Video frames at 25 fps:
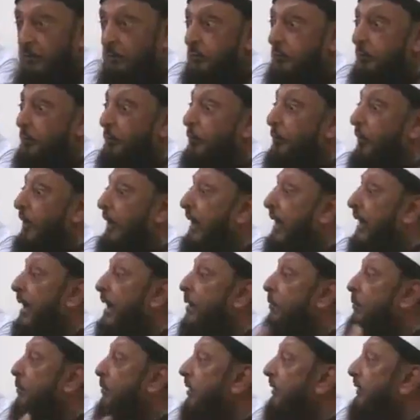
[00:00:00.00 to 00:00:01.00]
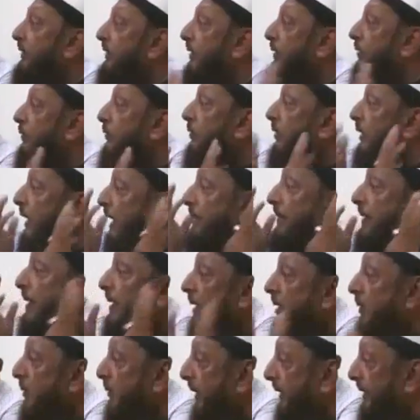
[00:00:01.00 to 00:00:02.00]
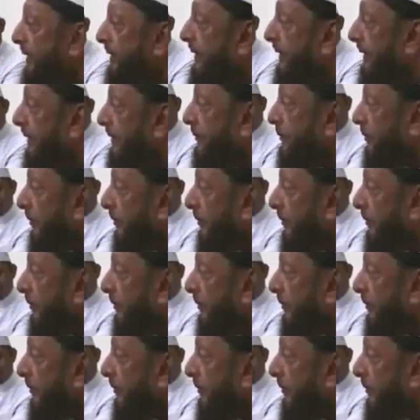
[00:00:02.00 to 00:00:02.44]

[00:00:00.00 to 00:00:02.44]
So where were the ulama when